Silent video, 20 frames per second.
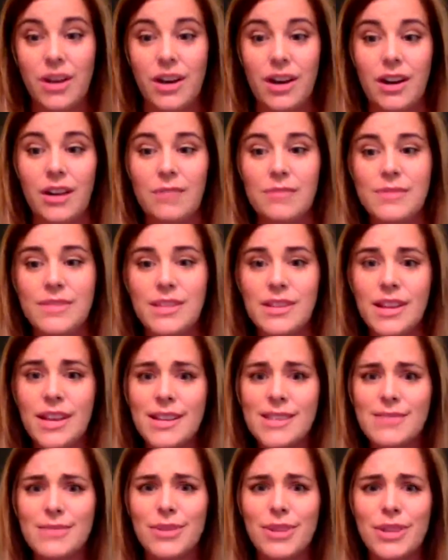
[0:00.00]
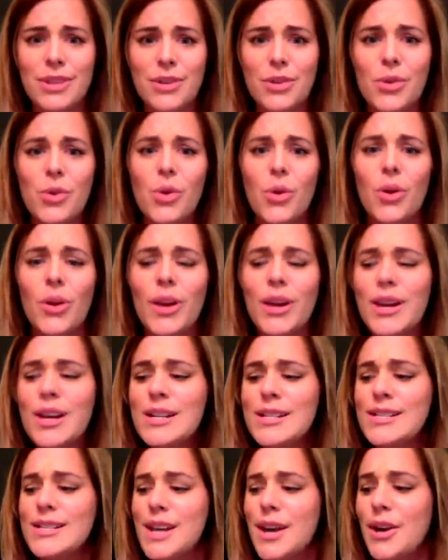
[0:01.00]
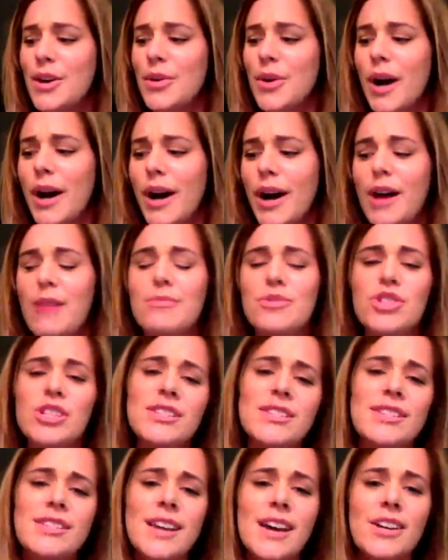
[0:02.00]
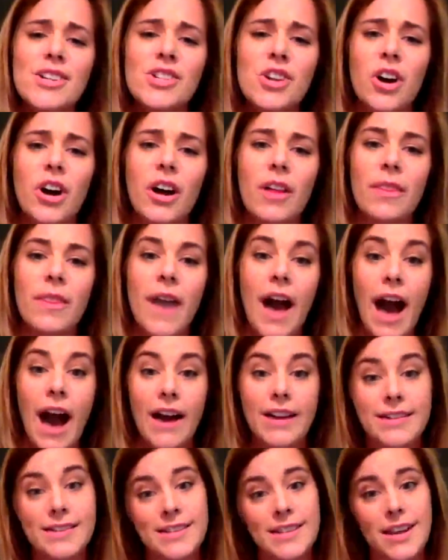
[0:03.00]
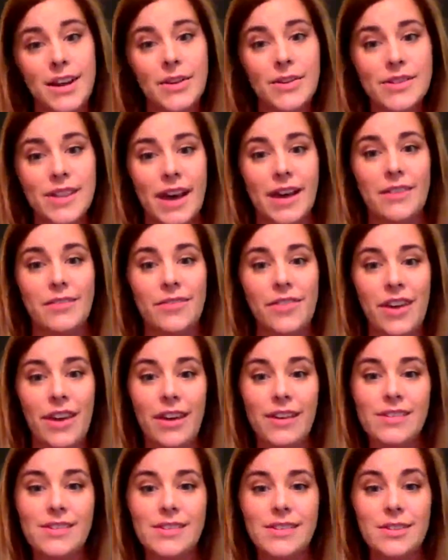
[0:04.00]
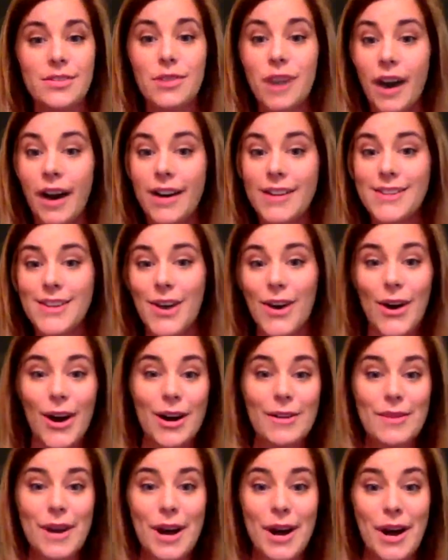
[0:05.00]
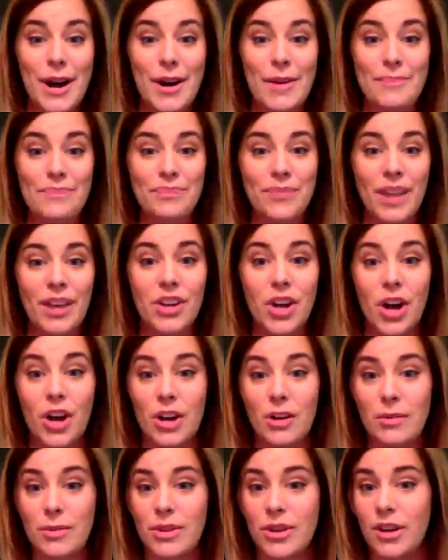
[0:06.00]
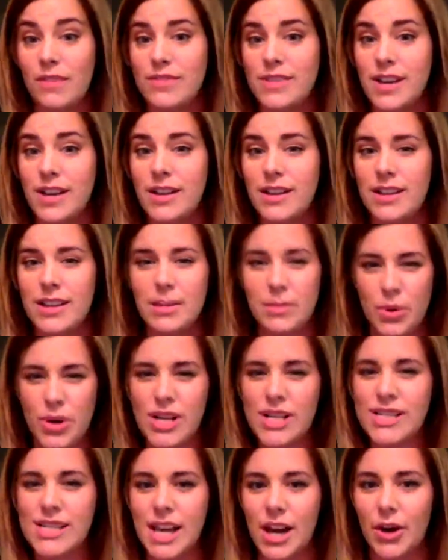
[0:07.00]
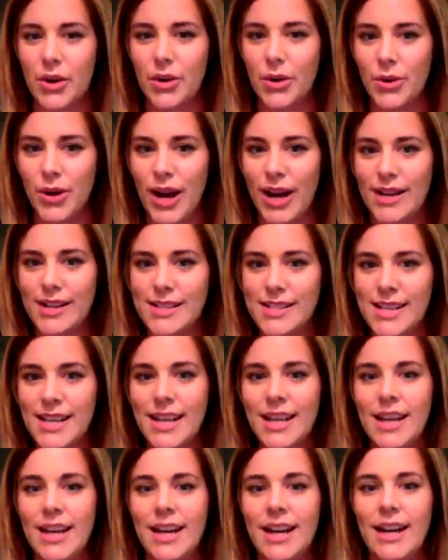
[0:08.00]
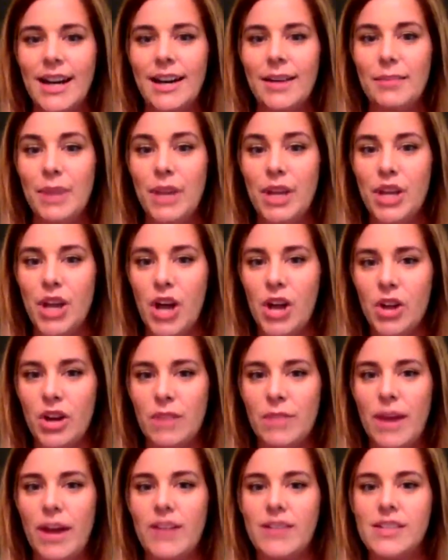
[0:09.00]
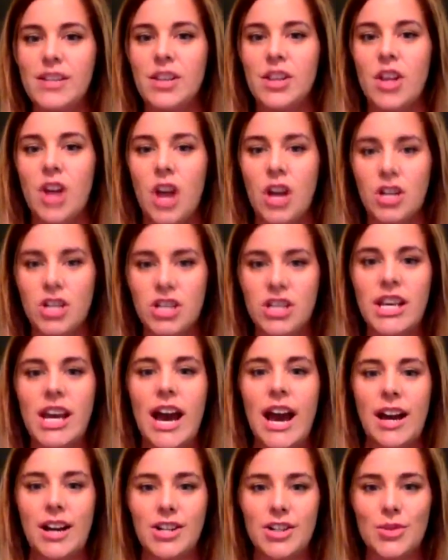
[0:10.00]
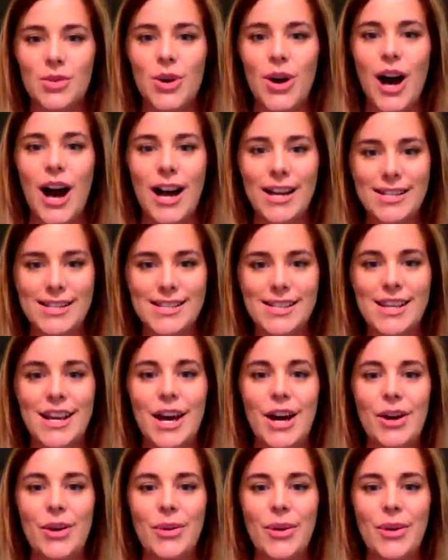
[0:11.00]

So that's really cool. So just to touch on the ICO side of things, you guys are y'all have done the pre-sale, correct? But y'all are about to launch the actual ICO.